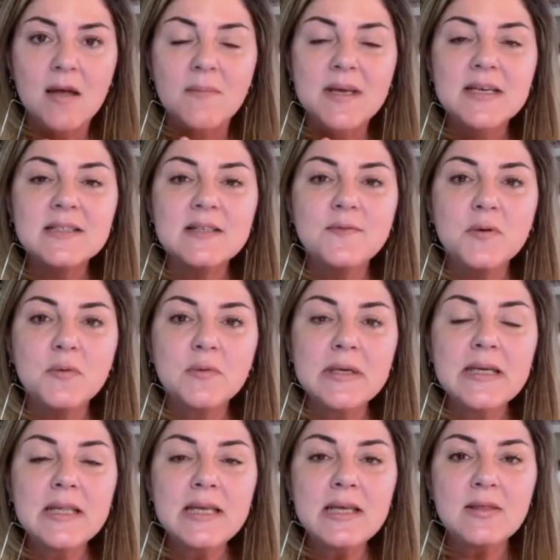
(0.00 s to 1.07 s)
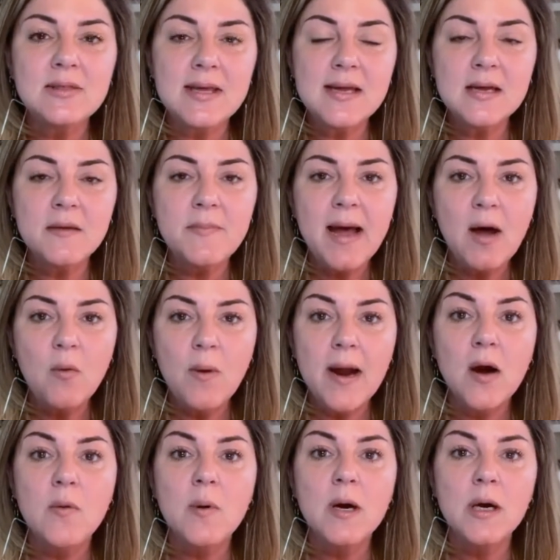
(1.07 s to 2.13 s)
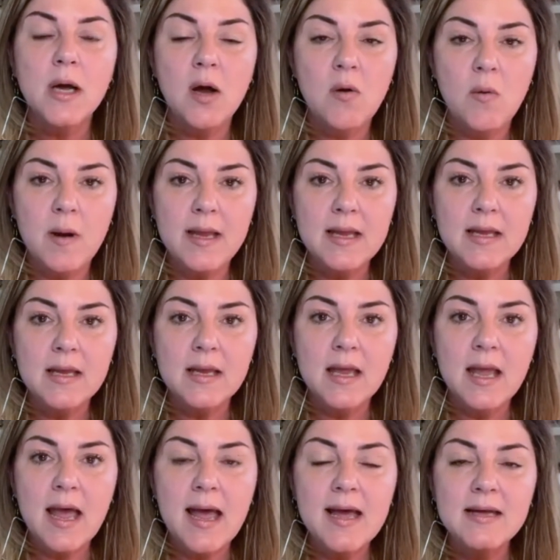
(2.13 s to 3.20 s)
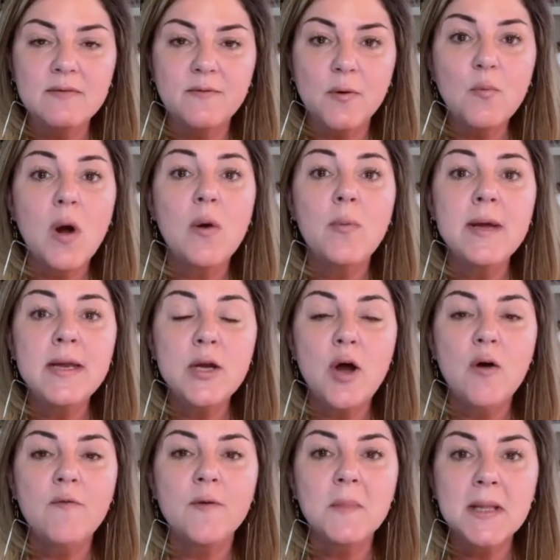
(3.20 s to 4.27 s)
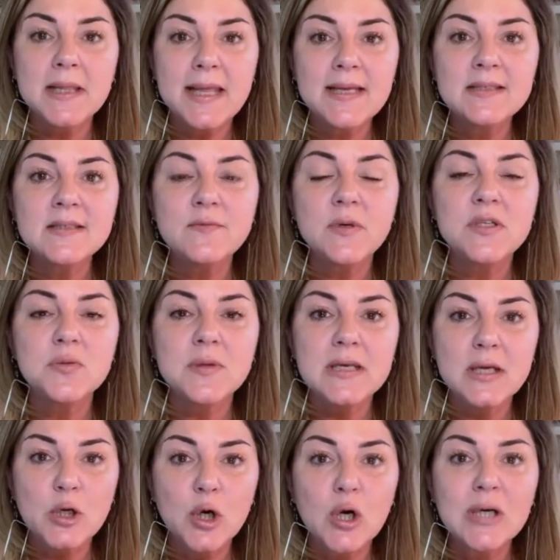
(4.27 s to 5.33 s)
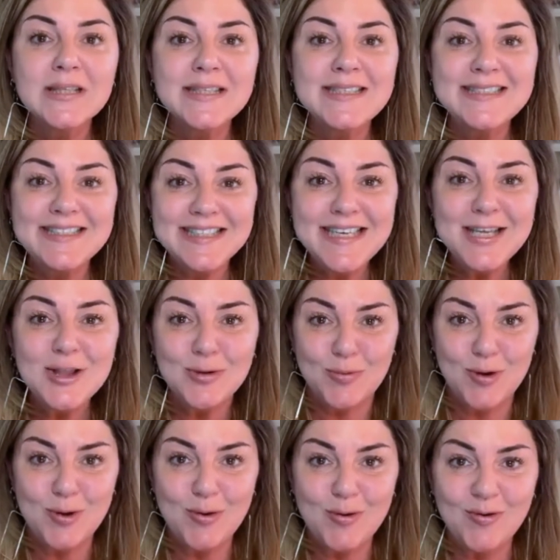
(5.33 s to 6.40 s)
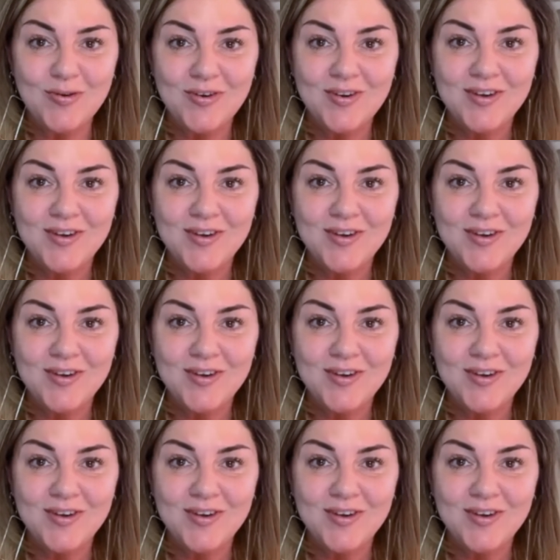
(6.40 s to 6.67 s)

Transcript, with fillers: Because if we really think about where we're going, from what we know, from the lens of which we can currently see through,